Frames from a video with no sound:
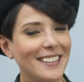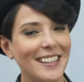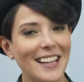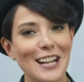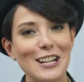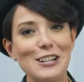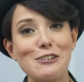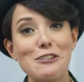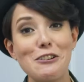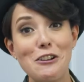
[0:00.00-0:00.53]

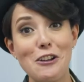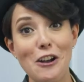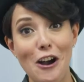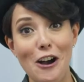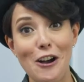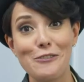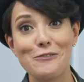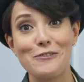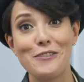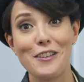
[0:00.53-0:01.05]
Thank
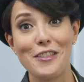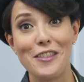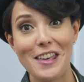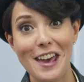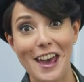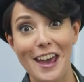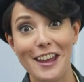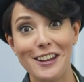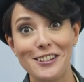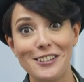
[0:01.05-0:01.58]
God for
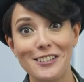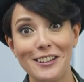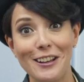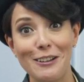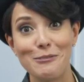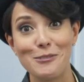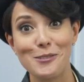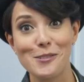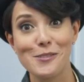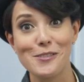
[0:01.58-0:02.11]
that. That
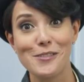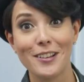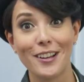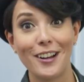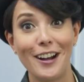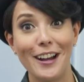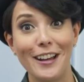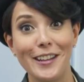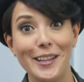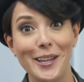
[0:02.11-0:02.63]
was
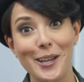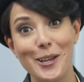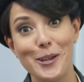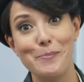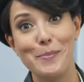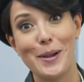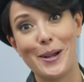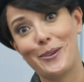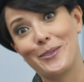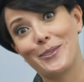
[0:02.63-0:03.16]
highly
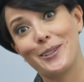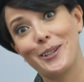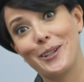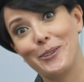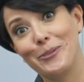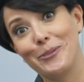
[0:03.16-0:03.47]
embarrassing.